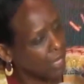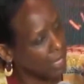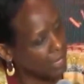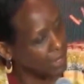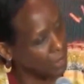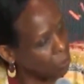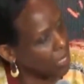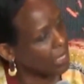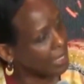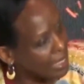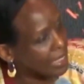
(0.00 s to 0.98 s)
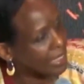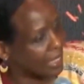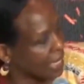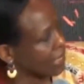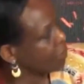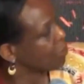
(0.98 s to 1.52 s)
as the world
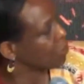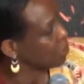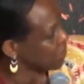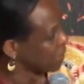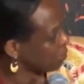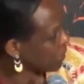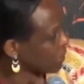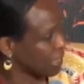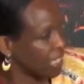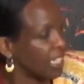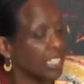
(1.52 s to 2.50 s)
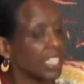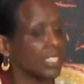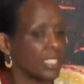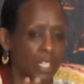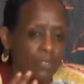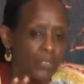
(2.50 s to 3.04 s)
decide to do something.
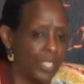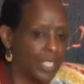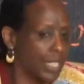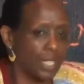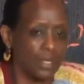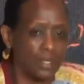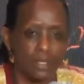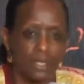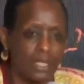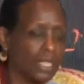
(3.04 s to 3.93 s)
Yes, Africa can